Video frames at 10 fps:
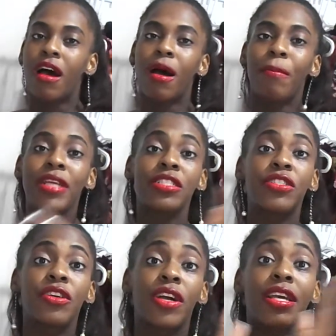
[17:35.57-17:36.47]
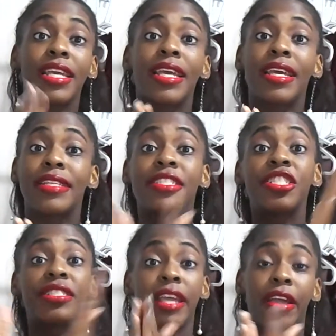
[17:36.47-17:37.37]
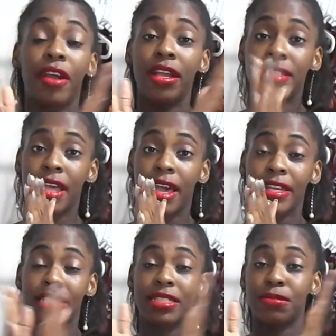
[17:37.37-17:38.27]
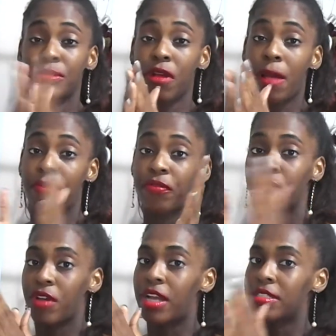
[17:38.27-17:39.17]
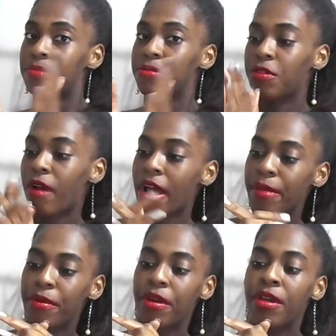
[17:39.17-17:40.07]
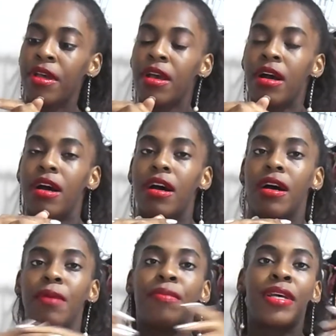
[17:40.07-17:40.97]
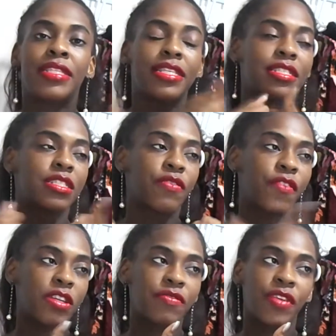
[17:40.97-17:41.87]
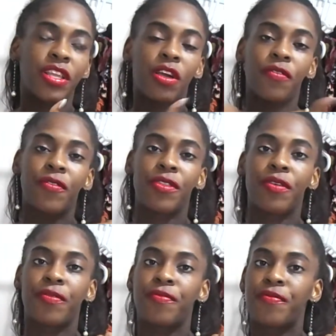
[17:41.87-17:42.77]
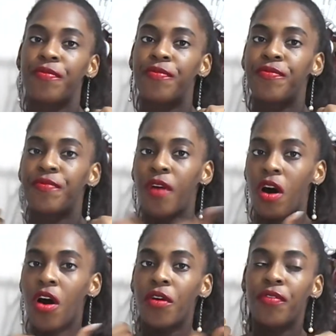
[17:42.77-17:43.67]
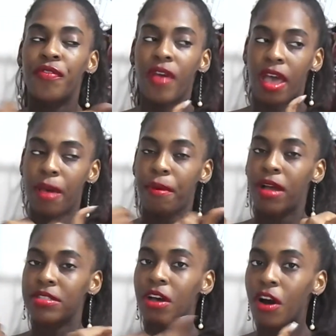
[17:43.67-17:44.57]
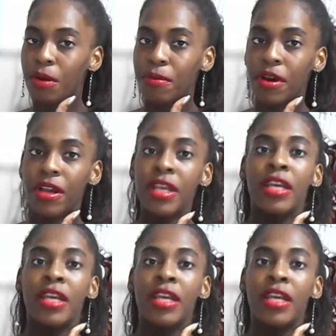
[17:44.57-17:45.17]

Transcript: Make sure, again, share and like and subscribe if you're not a subscriber. This is the first video for the Fall Fab October.